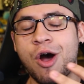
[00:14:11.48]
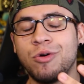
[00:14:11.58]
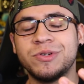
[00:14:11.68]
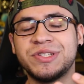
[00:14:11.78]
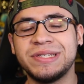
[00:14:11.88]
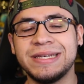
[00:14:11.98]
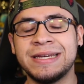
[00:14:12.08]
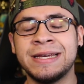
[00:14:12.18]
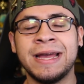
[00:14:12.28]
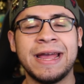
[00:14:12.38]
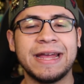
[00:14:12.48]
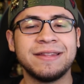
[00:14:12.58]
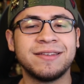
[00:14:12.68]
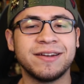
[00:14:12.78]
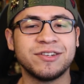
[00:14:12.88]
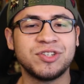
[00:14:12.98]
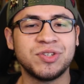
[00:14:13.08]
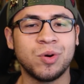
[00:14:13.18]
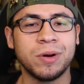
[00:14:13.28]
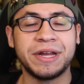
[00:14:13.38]
OC into their
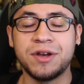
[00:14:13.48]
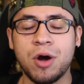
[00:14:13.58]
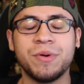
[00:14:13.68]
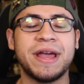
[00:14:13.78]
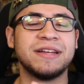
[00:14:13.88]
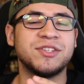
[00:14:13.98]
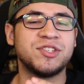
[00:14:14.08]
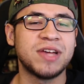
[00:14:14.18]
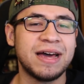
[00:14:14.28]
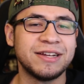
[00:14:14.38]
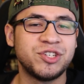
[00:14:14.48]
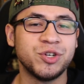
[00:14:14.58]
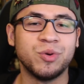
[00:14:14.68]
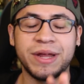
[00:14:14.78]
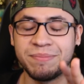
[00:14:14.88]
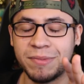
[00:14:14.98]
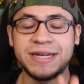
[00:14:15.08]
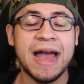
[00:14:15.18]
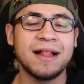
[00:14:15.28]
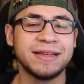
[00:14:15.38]
story known as Sonichu, a
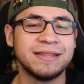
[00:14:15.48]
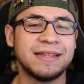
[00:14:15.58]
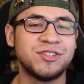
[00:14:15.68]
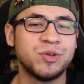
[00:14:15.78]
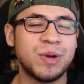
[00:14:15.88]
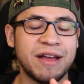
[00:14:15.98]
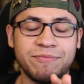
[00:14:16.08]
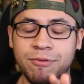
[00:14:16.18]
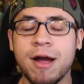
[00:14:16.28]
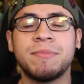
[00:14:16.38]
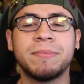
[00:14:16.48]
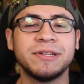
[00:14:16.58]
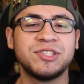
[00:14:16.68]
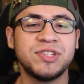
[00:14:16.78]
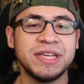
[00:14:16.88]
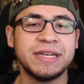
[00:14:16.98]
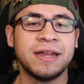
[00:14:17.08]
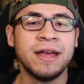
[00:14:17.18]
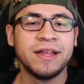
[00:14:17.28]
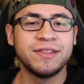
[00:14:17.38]
medallion that you have probably seen
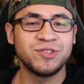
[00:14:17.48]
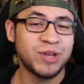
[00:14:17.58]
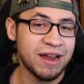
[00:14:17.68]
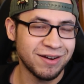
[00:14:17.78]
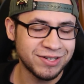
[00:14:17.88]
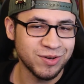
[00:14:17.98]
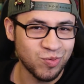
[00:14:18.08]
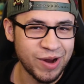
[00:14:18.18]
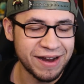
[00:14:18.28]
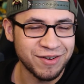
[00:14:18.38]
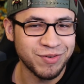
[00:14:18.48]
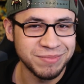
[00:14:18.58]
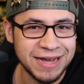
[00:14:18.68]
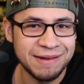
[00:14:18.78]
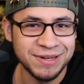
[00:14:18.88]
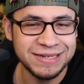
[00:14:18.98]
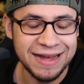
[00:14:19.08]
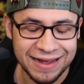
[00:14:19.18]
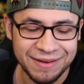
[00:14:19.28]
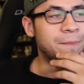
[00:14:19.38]
this character wear from time to
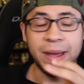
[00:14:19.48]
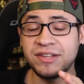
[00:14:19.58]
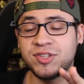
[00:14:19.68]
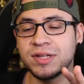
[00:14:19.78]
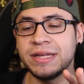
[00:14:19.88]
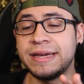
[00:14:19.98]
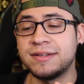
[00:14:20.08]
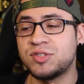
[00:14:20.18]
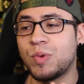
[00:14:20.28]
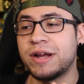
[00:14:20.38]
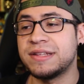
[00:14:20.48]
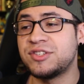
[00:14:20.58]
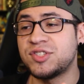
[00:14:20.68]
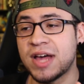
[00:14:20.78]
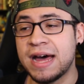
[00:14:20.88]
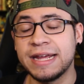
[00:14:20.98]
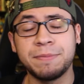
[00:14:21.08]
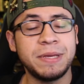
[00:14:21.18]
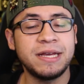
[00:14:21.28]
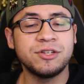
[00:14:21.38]
time. Basically, it's where this
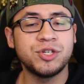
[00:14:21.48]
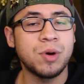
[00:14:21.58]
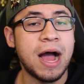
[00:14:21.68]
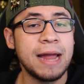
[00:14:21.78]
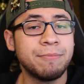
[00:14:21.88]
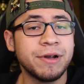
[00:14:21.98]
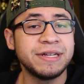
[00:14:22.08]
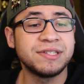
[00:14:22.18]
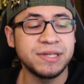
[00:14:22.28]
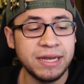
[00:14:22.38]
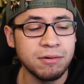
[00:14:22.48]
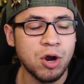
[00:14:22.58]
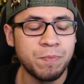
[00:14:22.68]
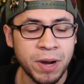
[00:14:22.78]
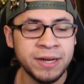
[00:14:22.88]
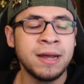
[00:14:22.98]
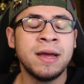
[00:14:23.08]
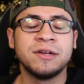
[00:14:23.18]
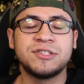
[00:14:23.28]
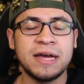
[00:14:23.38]
Sonic Pikachu hybrid is the hero, but
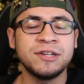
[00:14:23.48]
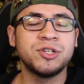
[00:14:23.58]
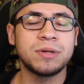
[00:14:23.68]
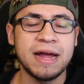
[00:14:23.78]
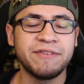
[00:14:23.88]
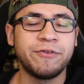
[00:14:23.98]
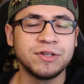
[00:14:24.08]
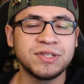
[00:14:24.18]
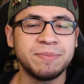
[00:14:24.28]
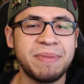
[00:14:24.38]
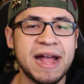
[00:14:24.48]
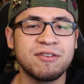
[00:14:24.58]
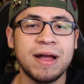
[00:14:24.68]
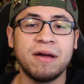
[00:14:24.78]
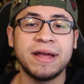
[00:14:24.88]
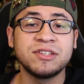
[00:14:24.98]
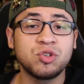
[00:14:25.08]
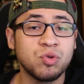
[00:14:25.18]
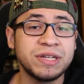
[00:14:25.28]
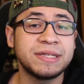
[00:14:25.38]
Sonichu kind of falls to the background as
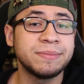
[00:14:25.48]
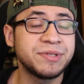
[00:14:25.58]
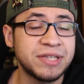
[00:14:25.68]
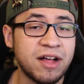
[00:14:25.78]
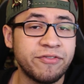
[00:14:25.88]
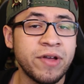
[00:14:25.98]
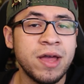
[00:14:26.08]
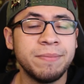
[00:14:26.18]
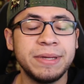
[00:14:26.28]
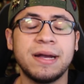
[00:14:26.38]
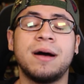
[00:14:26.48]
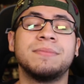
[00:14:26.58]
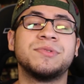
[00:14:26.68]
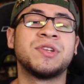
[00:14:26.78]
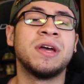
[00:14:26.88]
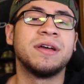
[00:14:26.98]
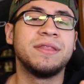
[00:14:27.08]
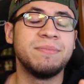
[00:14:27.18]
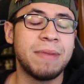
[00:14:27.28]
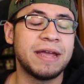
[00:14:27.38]
Chris himself becomes
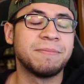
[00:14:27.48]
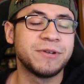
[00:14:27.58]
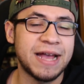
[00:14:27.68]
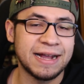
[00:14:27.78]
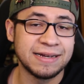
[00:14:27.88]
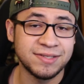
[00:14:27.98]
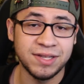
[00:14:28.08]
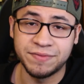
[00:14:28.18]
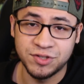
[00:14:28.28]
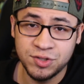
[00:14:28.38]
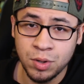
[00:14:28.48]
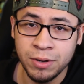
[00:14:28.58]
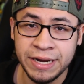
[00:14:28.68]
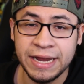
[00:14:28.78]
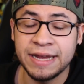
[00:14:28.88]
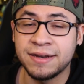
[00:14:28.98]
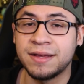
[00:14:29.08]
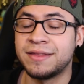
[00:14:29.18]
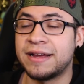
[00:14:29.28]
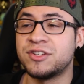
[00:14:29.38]
the main protagonist of the story in
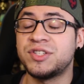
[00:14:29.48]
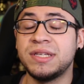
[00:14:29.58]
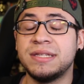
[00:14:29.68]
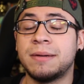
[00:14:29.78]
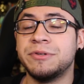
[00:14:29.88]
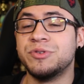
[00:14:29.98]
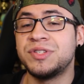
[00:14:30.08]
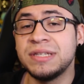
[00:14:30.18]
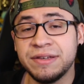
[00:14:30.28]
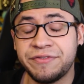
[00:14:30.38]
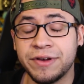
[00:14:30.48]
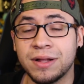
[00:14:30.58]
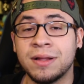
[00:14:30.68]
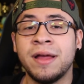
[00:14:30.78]
their CWC fill.